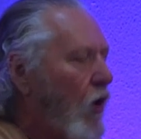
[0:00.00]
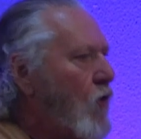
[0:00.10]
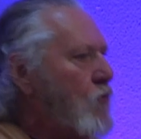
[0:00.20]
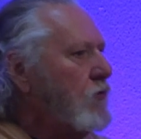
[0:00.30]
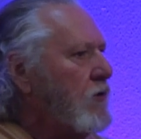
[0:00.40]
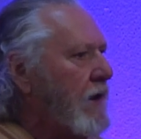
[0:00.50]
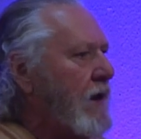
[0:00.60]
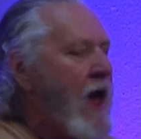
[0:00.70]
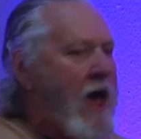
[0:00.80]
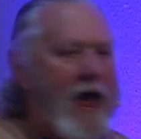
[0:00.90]

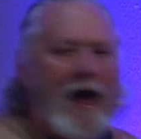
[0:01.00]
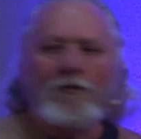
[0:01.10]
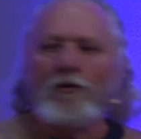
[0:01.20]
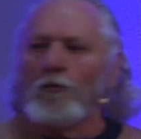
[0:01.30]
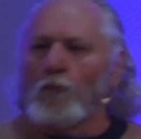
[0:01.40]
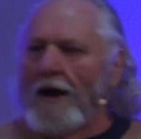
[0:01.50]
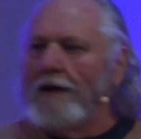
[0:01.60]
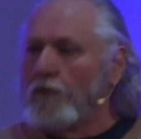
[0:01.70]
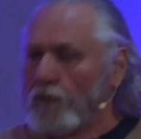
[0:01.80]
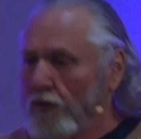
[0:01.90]
only had the
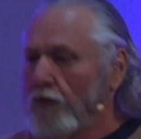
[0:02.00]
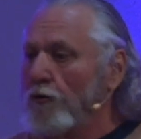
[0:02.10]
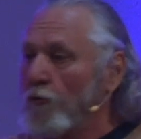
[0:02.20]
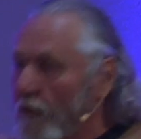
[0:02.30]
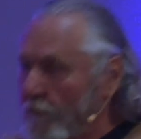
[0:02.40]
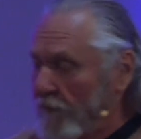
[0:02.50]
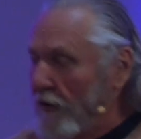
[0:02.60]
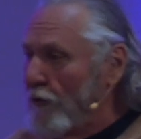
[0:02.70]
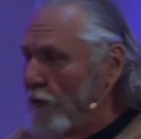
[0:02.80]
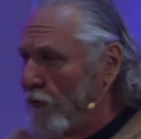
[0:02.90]
right to
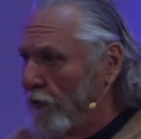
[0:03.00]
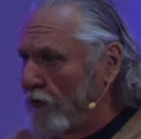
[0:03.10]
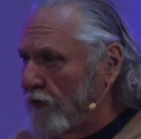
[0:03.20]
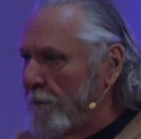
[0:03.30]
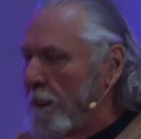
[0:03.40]
refuse.